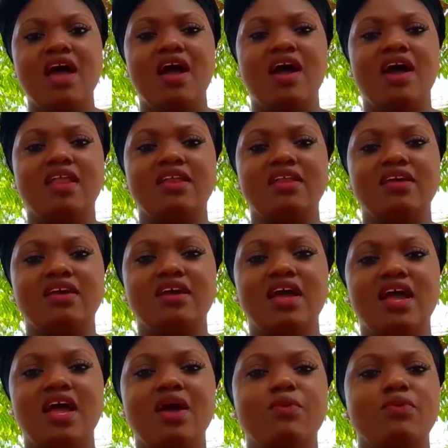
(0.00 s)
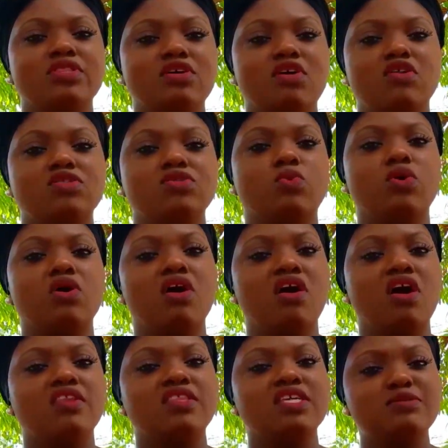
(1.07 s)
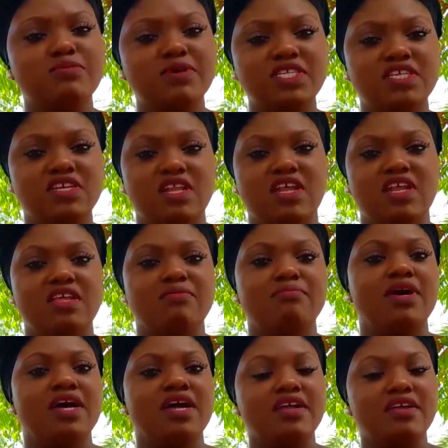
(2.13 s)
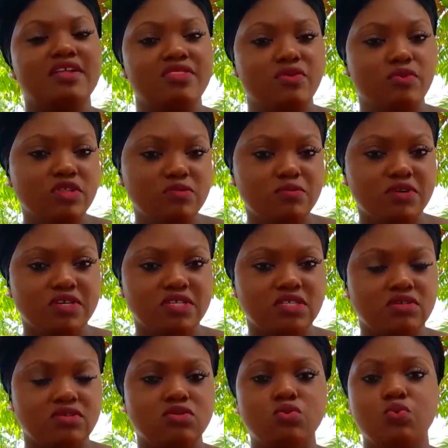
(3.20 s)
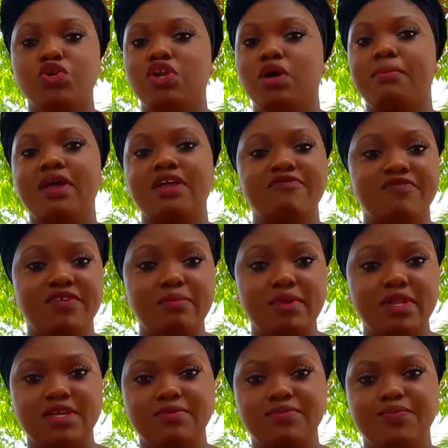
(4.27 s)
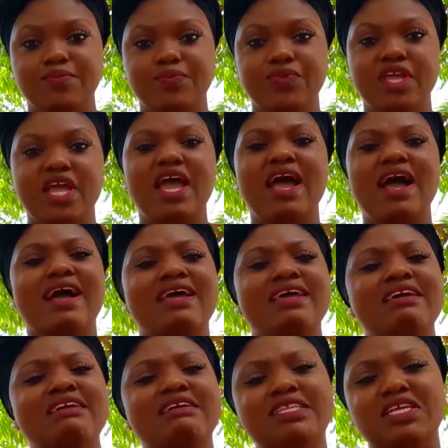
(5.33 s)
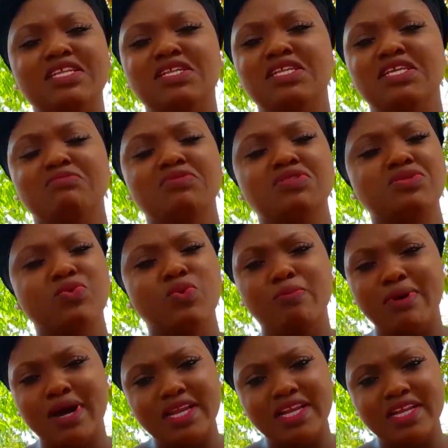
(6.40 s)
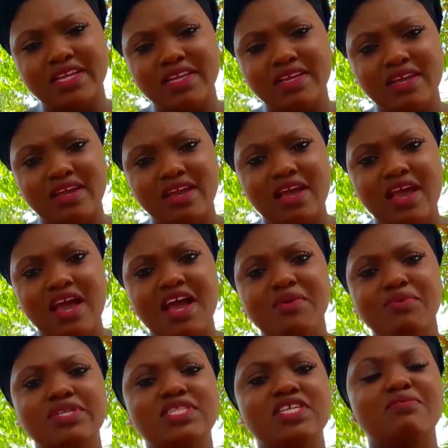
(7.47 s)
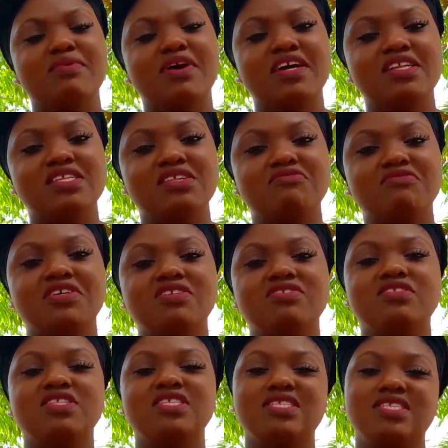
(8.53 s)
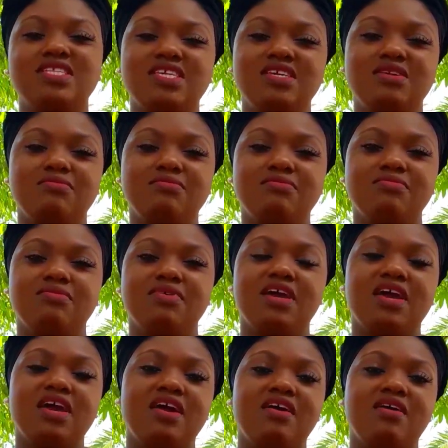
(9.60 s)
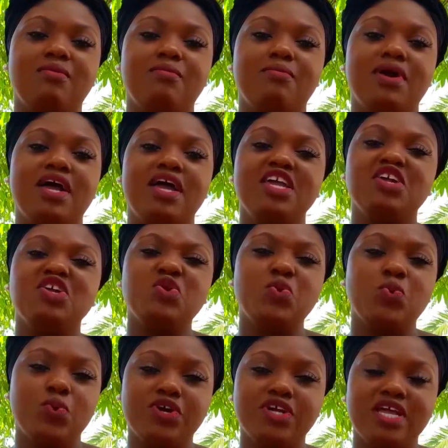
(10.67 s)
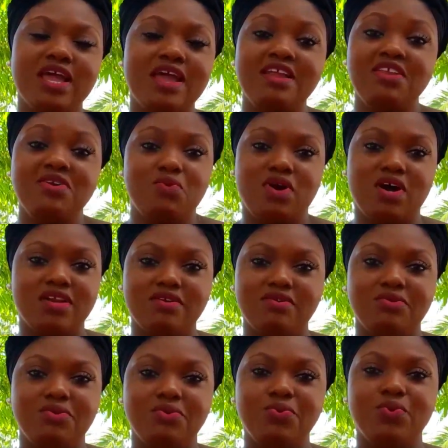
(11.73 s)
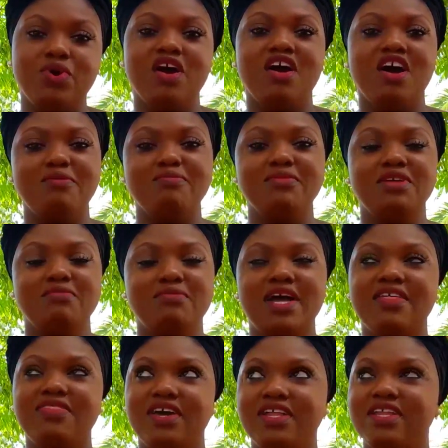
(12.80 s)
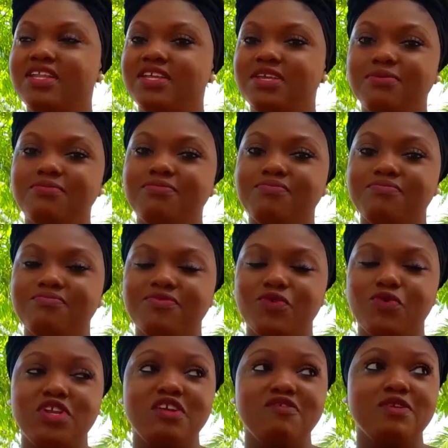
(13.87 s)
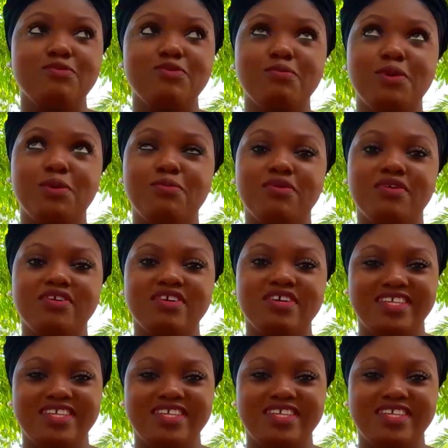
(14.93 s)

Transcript: and I was also called this particular name by those persons who were not my family. I hated the name so badly. I would stop answering to this name. I ignored anyone who called me by that name. I wonder if them remember.